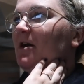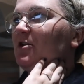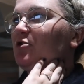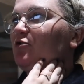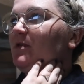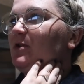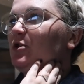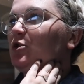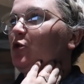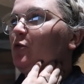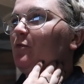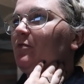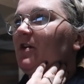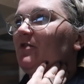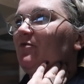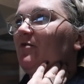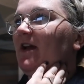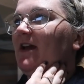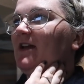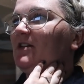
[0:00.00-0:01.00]
buttery
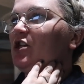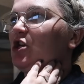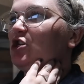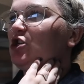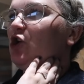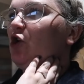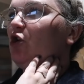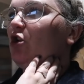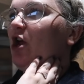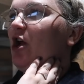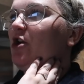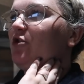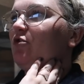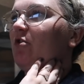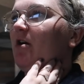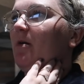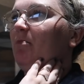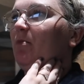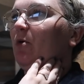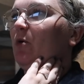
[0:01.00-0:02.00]
shortbread rings chocolate oat
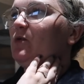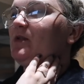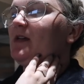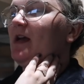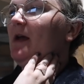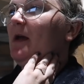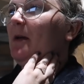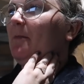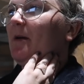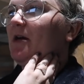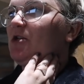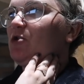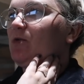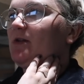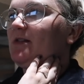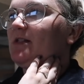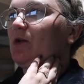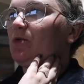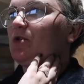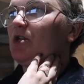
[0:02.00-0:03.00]
crumbles
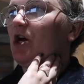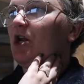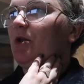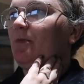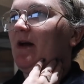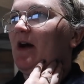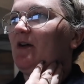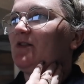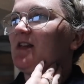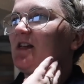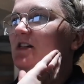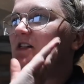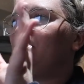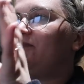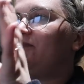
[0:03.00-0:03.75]
buttery sultana melts and